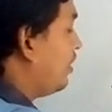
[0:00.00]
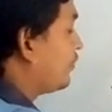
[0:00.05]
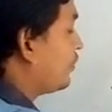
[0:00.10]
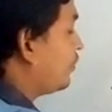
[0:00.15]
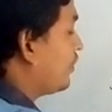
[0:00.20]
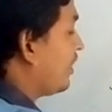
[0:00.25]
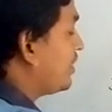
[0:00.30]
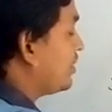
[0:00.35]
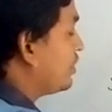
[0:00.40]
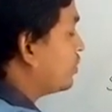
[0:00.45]
After
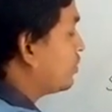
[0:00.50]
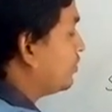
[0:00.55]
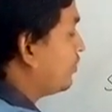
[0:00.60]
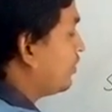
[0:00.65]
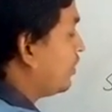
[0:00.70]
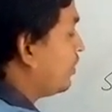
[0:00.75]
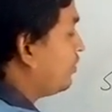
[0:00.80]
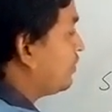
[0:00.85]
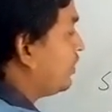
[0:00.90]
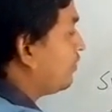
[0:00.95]
writing
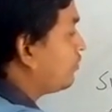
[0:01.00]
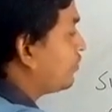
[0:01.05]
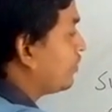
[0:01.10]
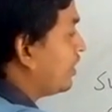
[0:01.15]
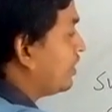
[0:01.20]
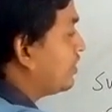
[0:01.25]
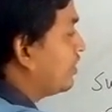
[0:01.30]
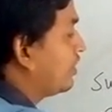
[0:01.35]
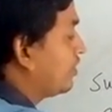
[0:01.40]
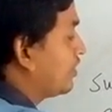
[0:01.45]
Shumana, we have to
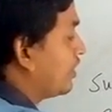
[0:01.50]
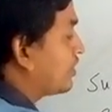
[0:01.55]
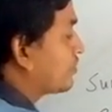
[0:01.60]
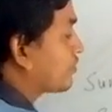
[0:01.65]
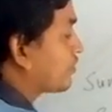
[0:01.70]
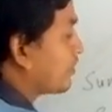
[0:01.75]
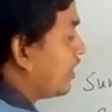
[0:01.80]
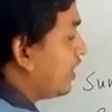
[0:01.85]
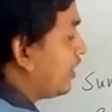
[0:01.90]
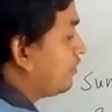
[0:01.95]
write
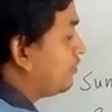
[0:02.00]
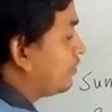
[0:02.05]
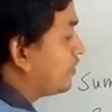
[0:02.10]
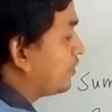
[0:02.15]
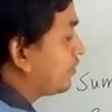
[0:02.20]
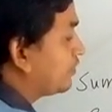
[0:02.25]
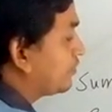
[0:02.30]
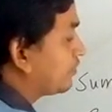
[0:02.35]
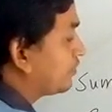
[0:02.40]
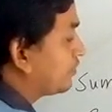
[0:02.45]

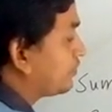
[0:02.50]
exclaim.